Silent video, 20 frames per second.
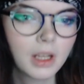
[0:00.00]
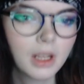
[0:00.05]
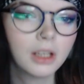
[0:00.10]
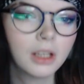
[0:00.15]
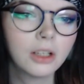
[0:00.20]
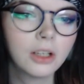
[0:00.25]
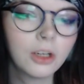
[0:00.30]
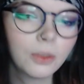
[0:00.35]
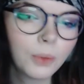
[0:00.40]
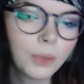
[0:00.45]

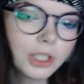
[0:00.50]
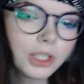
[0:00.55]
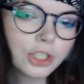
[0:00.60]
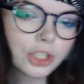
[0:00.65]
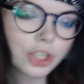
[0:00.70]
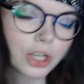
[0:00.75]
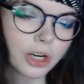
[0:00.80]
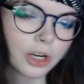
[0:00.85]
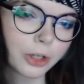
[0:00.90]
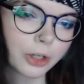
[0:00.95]
God, what a
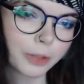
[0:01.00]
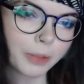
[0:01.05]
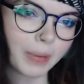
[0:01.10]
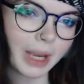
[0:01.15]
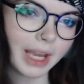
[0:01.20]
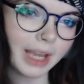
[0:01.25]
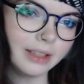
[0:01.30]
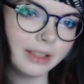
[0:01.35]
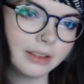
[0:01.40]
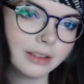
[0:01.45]
jerk,
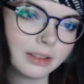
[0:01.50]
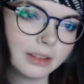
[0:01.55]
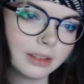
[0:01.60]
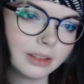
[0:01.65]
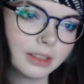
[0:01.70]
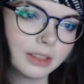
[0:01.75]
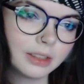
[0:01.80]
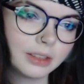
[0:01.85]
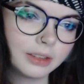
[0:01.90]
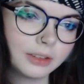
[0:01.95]
man.
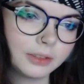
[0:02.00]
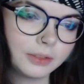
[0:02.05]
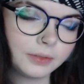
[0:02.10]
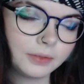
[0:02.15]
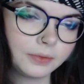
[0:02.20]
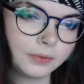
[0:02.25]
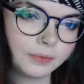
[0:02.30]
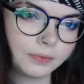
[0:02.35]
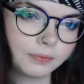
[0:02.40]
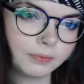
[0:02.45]

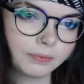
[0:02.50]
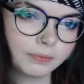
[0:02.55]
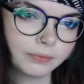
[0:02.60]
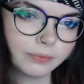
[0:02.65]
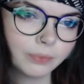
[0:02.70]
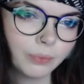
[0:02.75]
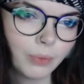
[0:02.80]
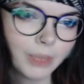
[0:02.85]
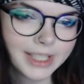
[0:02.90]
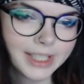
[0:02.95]

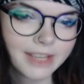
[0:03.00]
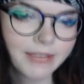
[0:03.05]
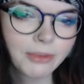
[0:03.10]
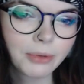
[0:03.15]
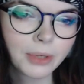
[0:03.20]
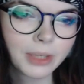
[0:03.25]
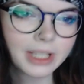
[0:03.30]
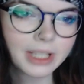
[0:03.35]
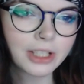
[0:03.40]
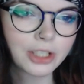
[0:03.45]
Why is
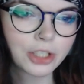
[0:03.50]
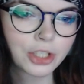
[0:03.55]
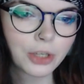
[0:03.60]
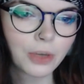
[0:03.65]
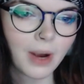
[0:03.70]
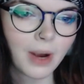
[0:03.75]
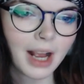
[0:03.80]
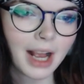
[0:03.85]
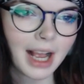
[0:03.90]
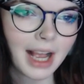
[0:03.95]
everyone in this
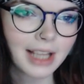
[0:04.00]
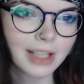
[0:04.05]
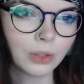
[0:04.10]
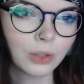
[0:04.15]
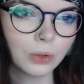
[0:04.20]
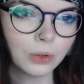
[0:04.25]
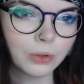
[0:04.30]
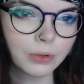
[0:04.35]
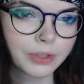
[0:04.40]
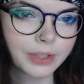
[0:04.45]
show
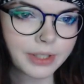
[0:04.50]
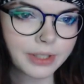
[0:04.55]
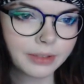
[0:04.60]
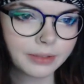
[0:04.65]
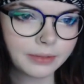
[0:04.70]
assholes?